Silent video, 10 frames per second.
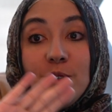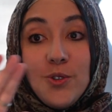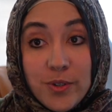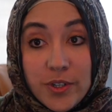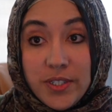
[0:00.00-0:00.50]

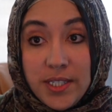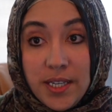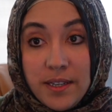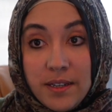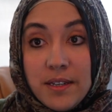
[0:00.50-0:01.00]
Do a good
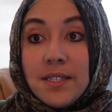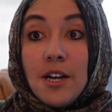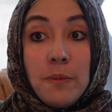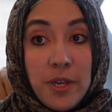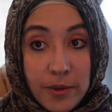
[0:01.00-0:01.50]
deed,
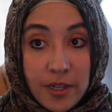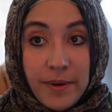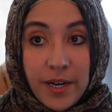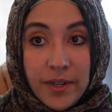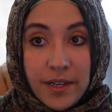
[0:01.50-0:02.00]
tell people
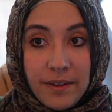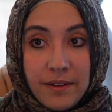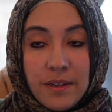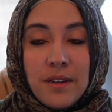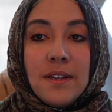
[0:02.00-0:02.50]
about it,
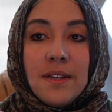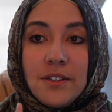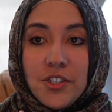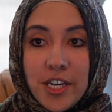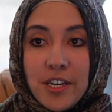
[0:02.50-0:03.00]

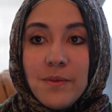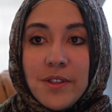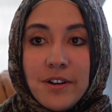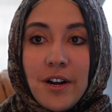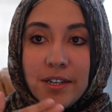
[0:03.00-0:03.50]
check in with
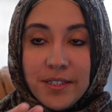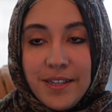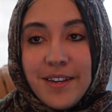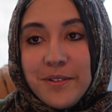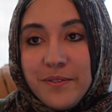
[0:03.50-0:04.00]
your heart,
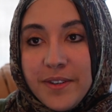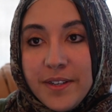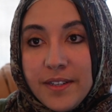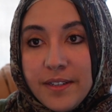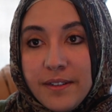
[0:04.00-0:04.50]
see how you
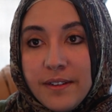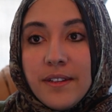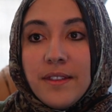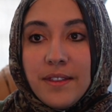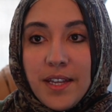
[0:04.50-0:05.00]
feel.
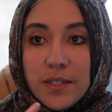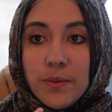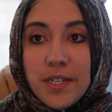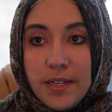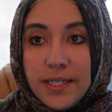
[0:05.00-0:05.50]
That's
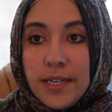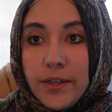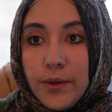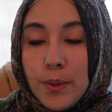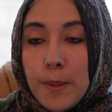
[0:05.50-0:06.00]
what's gonna tell you.